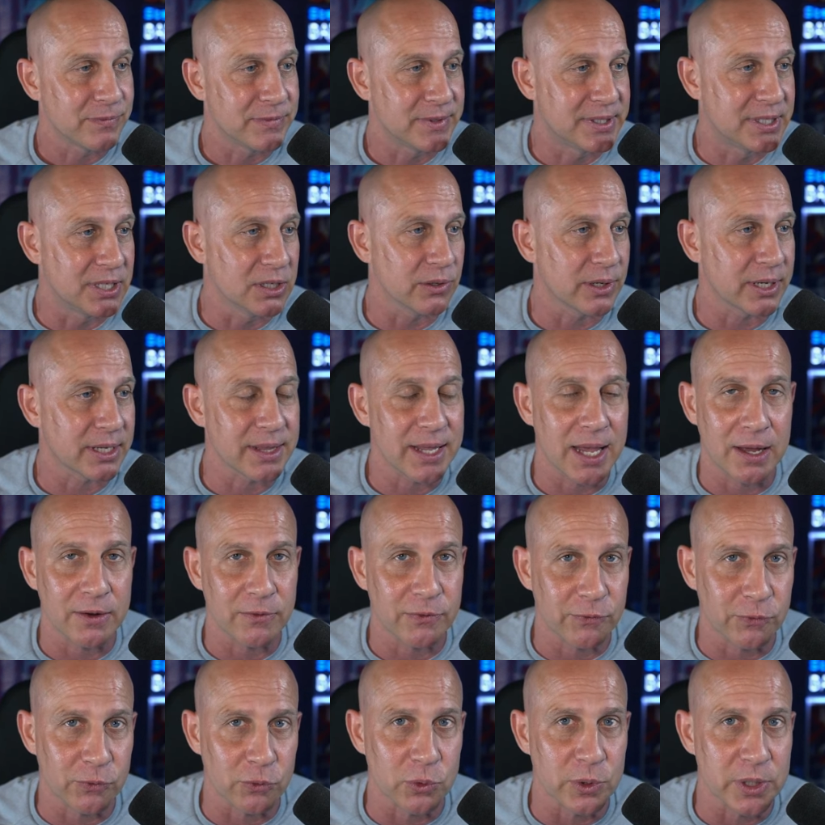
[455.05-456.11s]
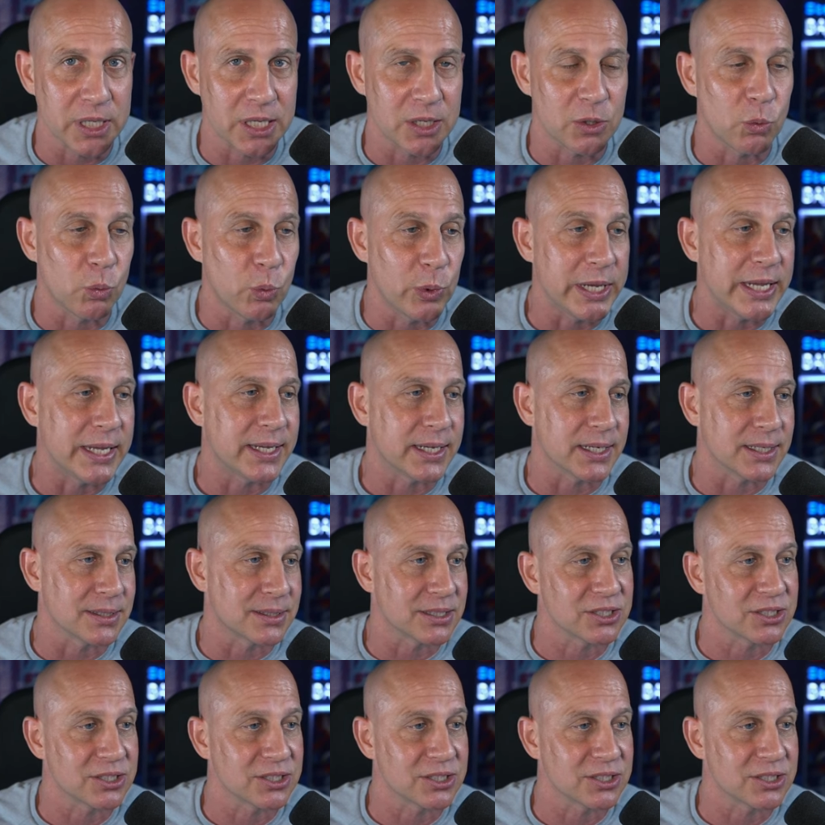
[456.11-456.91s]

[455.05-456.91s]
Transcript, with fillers: during that free weekend